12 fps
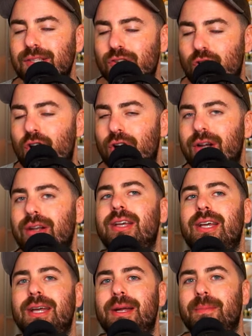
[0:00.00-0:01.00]
card,
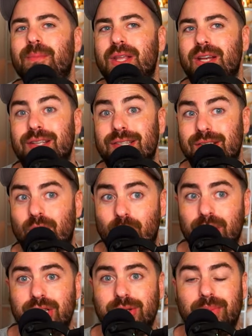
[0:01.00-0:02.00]
it is
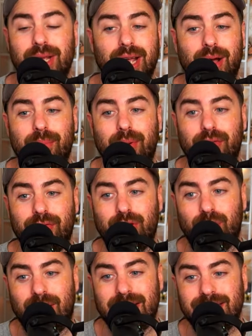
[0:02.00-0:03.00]
going to be above the
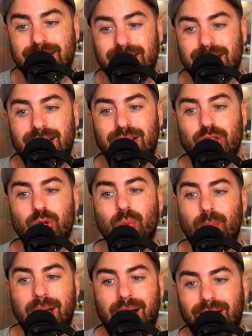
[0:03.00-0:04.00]
rest.
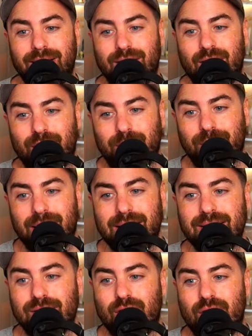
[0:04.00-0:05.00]
Yubel cannot play
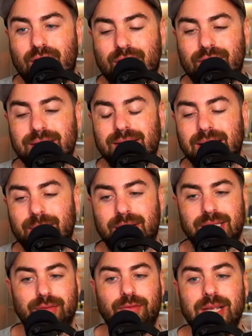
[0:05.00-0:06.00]
this card, obviously,
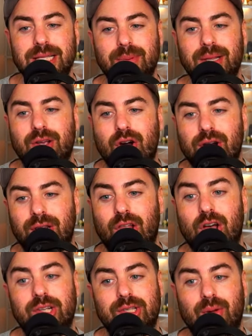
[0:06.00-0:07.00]
because a Fiendsmith card, it
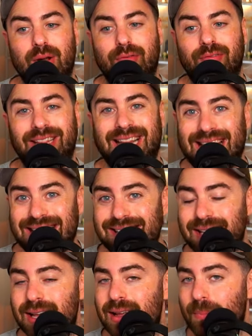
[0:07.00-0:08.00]
locks you out of light,
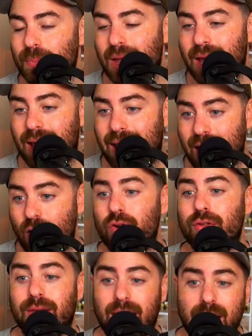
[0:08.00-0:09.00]

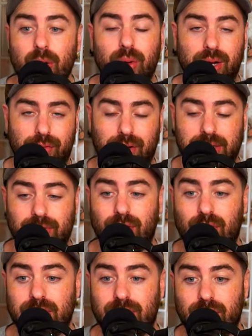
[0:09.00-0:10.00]
earth, and wind effects for the
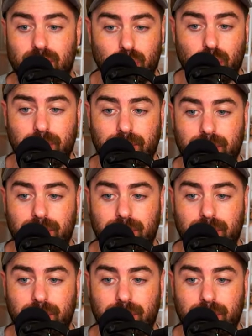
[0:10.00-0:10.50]
rest of the duel.